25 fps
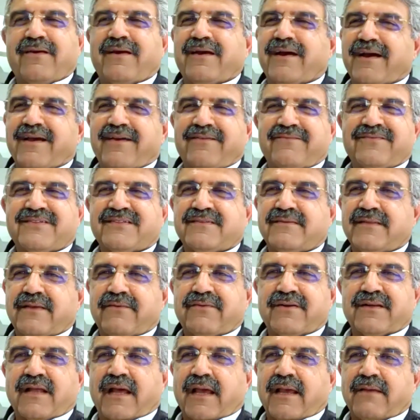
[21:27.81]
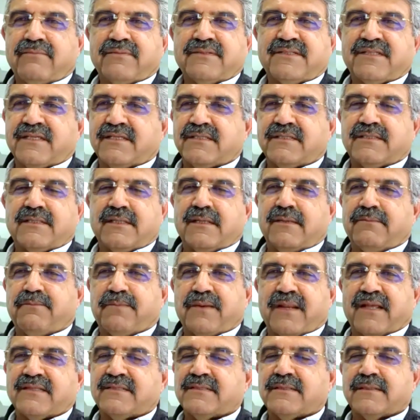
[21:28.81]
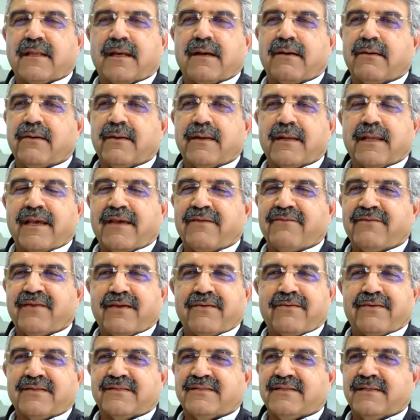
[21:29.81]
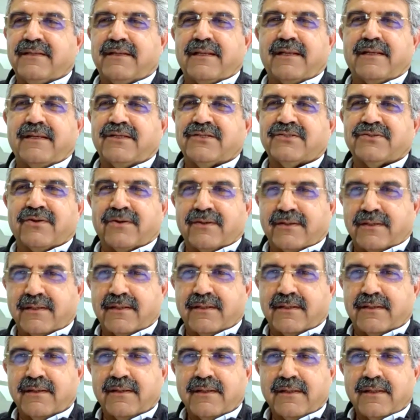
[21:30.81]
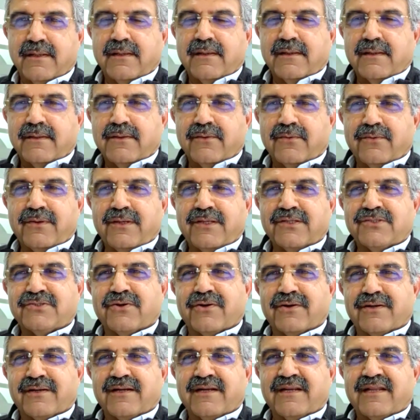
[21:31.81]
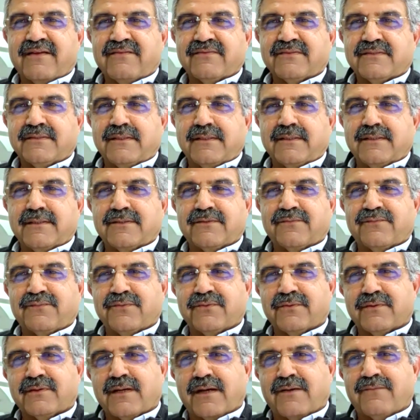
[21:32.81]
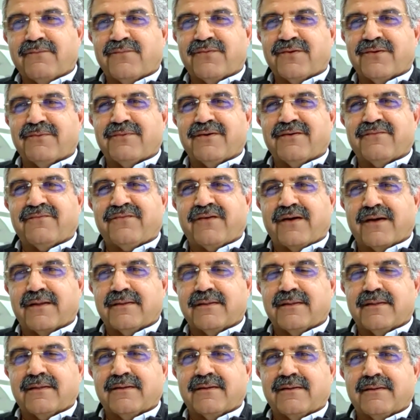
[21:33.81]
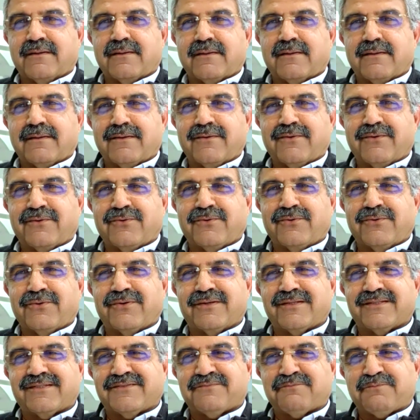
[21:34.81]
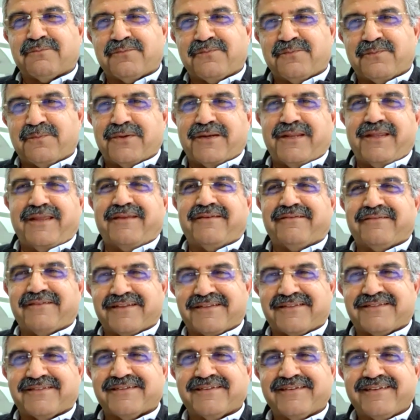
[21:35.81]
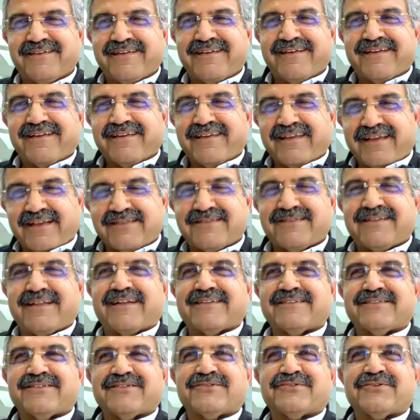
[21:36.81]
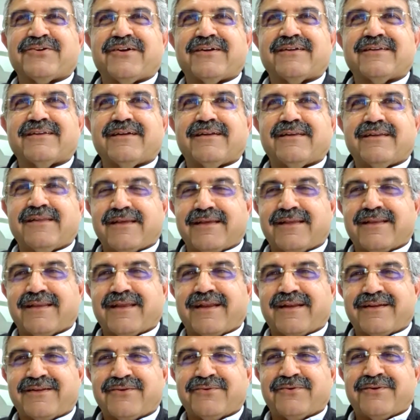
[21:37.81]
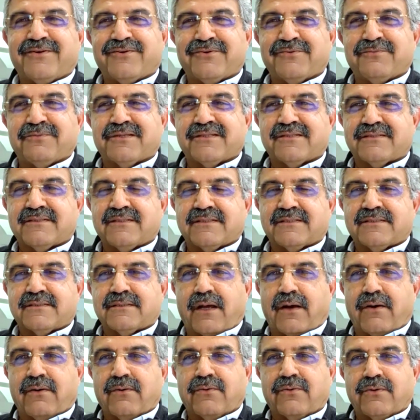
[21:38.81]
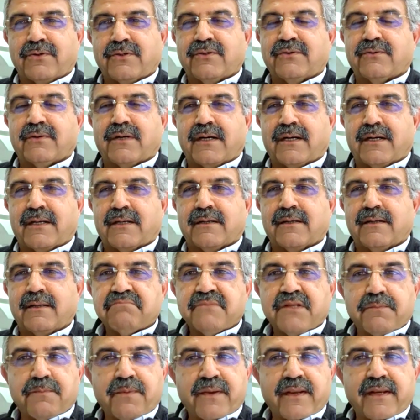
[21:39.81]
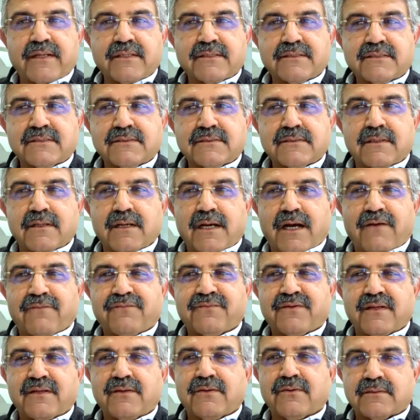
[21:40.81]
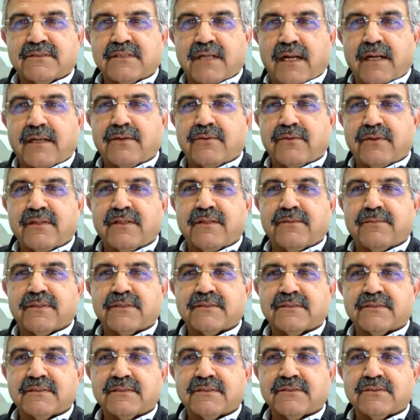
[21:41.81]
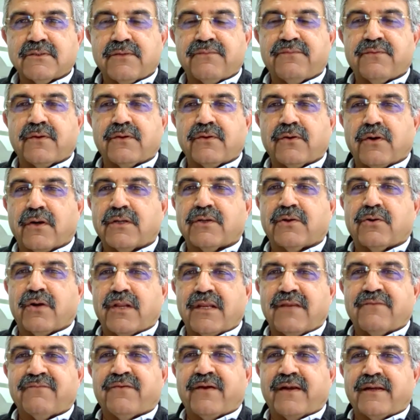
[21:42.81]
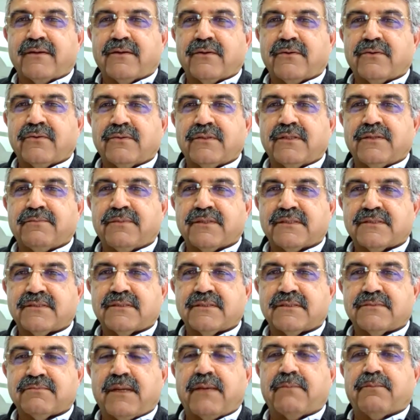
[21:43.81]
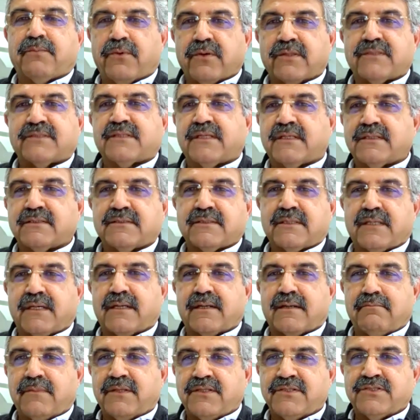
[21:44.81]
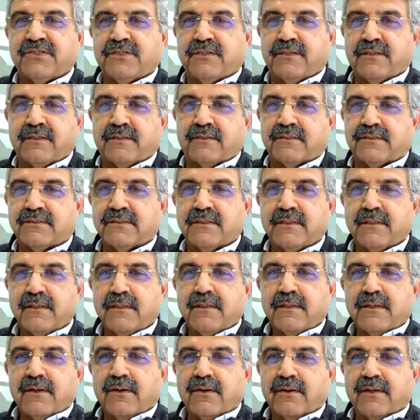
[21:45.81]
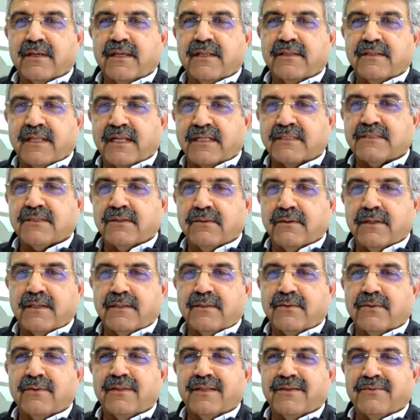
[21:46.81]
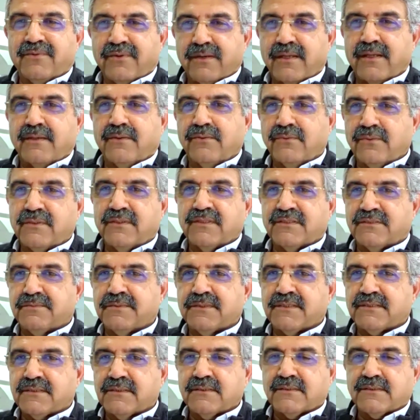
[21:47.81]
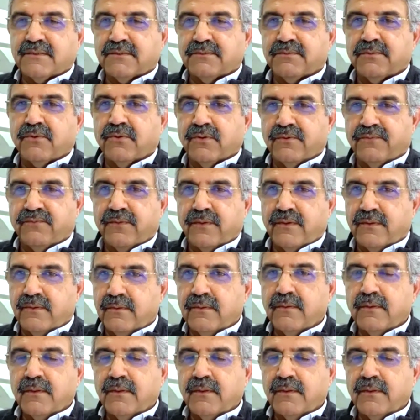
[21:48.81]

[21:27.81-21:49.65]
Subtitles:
I'm 60 plus now and I've never seen any shortcut. Only shortcut I've seen is if you come from a father who is pretty rich. Yes, that's a shortcut. He can get you into business. How good you are depends after you start doing the business. So if you're not qualified to do the business, my both sons are engineers. Okay, and that's how I told them, okay, do this business. It's good for you.